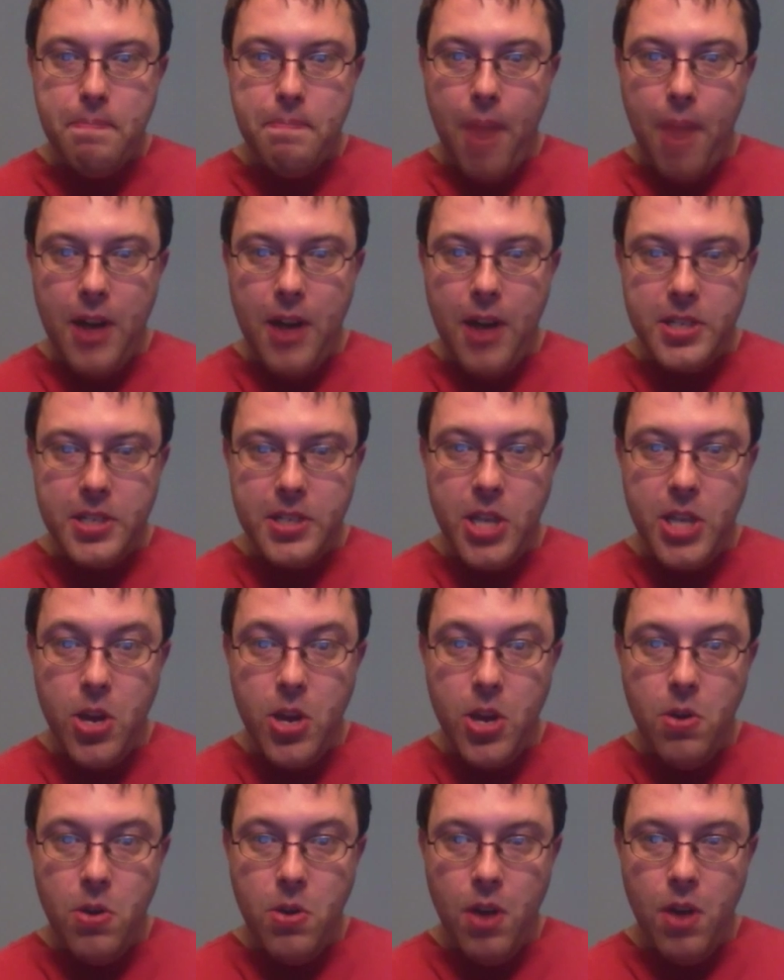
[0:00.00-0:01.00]
Part
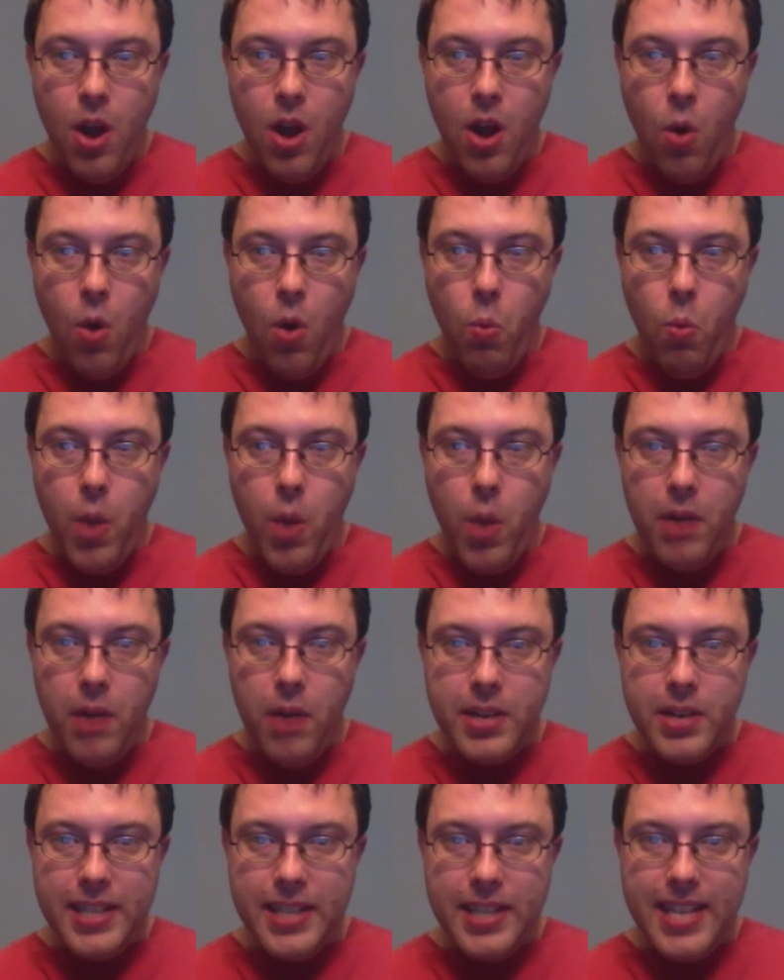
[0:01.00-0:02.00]
two will
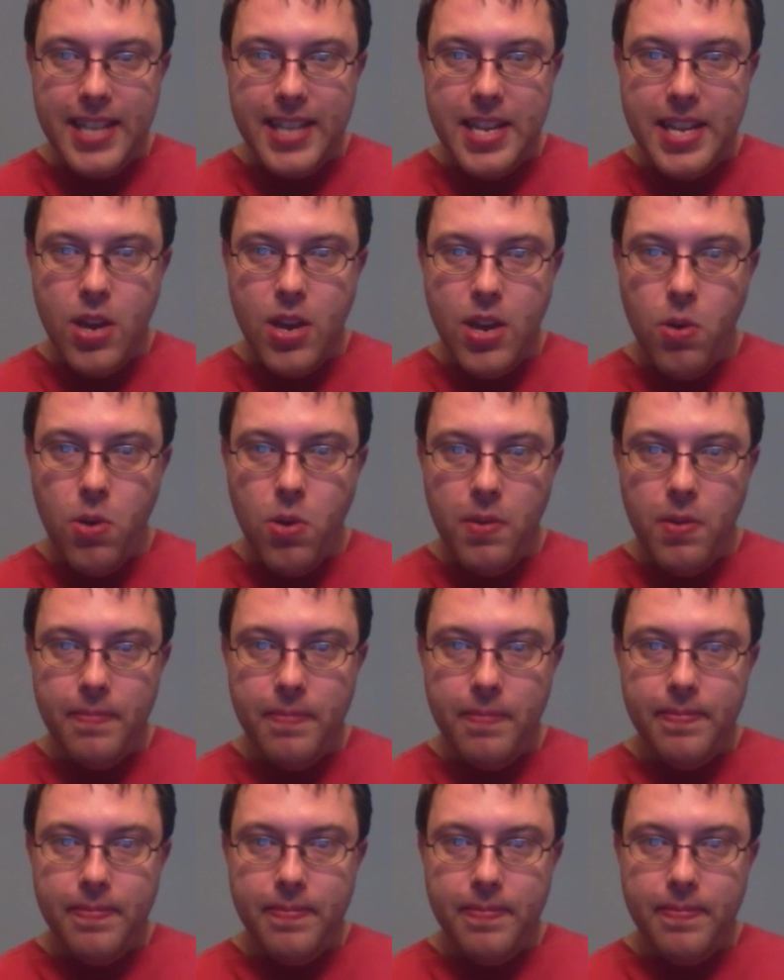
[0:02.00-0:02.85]
continue